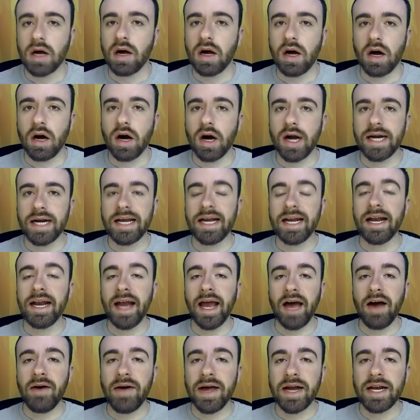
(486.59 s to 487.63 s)
All right, and
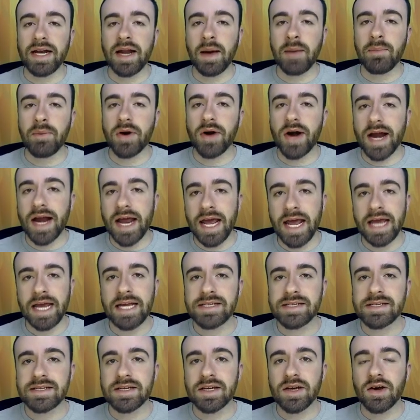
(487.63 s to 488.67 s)
now at number
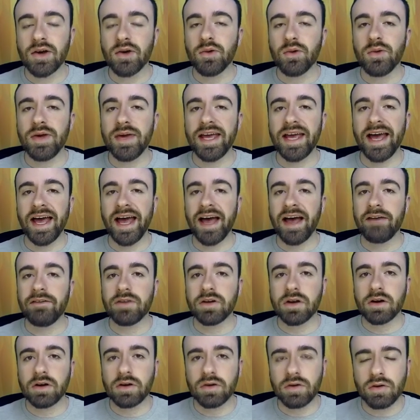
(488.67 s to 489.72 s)
8, we have
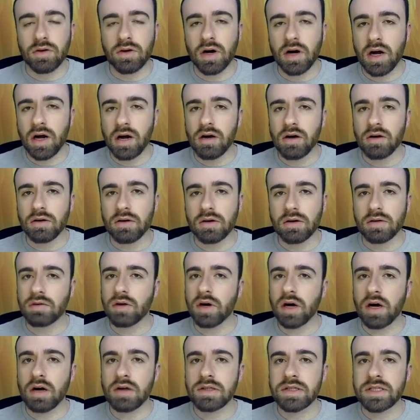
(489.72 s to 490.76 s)
Crow.
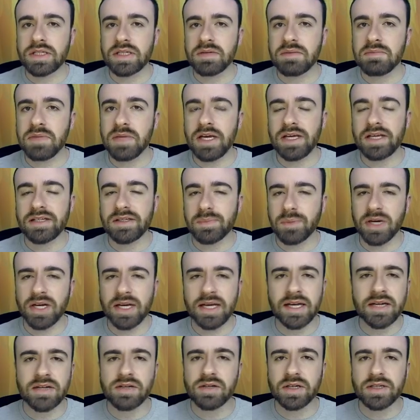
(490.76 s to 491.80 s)
Crow to me is a pretty
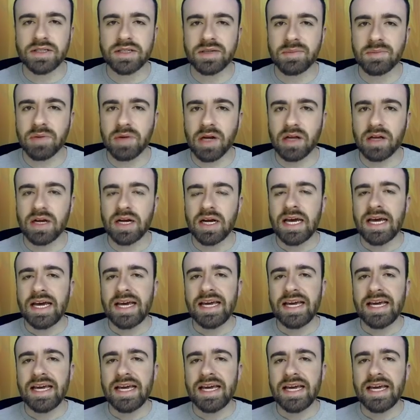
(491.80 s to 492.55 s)
interesting brawler.